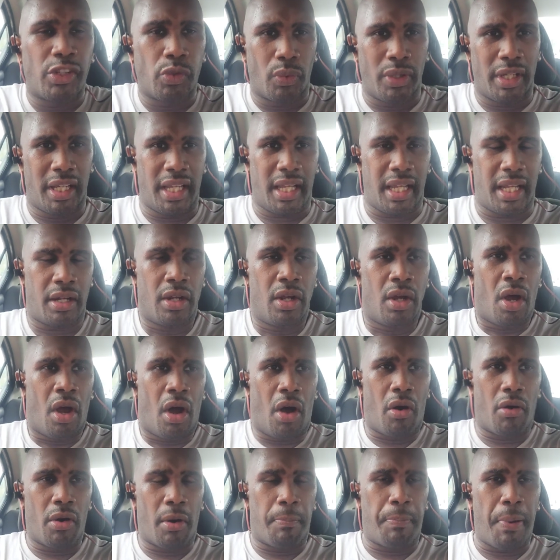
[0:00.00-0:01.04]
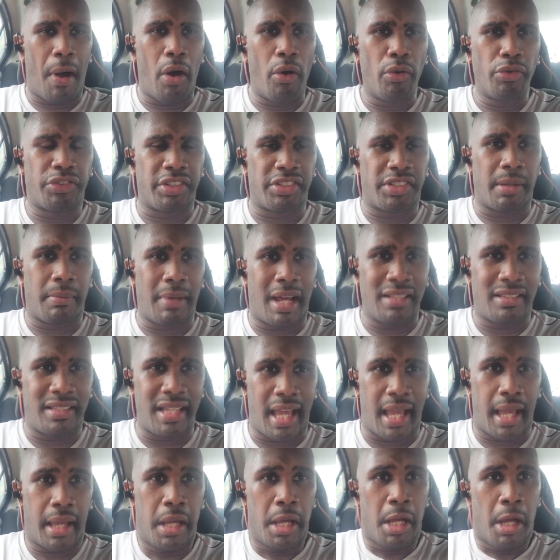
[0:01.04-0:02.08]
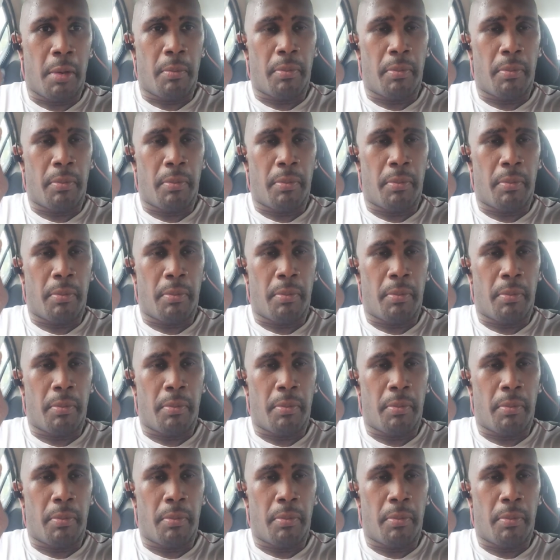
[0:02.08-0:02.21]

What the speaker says: we get on a post or something like that.